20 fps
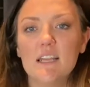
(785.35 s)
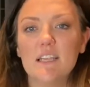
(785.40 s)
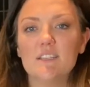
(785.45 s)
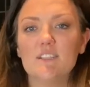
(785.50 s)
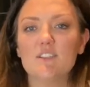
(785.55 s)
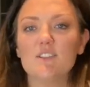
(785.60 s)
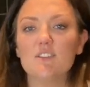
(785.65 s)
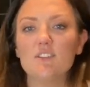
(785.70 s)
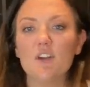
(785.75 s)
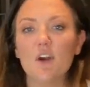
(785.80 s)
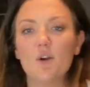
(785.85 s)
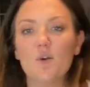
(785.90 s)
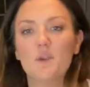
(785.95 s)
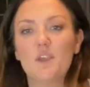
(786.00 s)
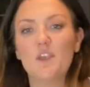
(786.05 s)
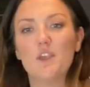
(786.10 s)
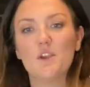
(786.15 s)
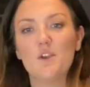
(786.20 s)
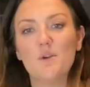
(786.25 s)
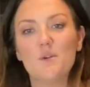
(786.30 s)
It's so
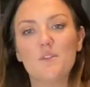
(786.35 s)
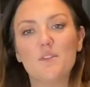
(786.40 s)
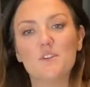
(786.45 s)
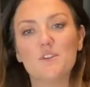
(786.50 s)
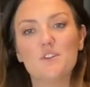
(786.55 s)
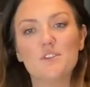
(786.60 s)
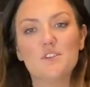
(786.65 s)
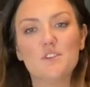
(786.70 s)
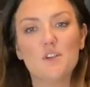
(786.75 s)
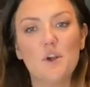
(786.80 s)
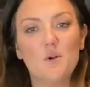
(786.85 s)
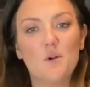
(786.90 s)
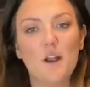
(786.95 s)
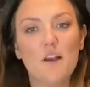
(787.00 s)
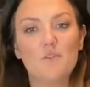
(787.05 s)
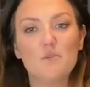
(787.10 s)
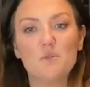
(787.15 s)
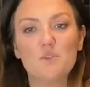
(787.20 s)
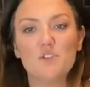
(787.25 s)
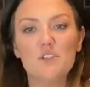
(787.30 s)
cute. They're so
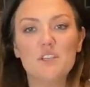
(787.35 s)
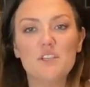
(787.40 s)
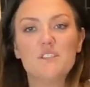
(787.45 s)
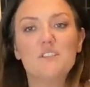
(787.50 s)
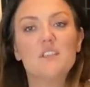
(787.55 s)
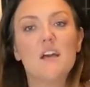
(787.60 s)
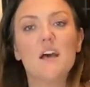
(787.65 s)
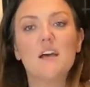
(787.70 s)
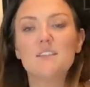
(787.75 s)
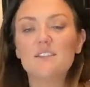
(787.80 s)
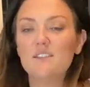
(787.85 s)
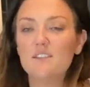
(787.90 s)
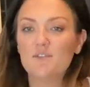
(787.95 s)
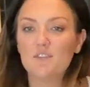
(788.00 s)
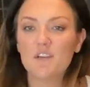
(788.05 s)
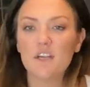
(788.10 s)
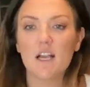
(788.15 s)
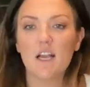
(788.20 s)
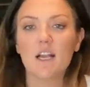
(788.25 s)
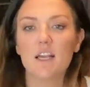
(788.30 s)
comfortable. She has tons of
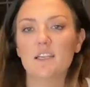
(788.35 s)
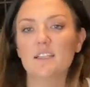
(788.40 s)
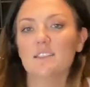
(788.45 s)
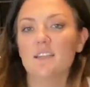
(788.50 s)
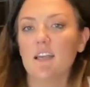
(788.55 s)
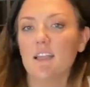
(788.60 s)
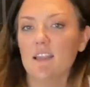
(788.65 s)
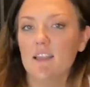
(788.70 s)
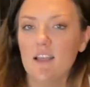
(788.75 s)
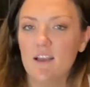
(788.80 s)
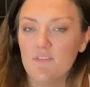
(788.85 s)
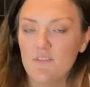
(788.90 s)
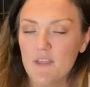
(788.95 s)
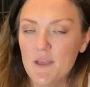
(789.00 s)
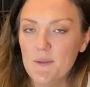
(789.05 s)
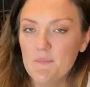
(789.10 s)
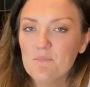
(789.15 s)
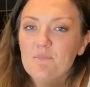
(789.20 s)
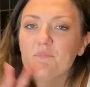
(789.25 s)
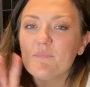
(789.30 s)
different kinds. I love
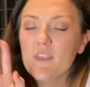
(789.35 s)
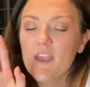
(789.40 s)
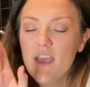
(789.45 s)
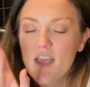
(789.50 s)
them.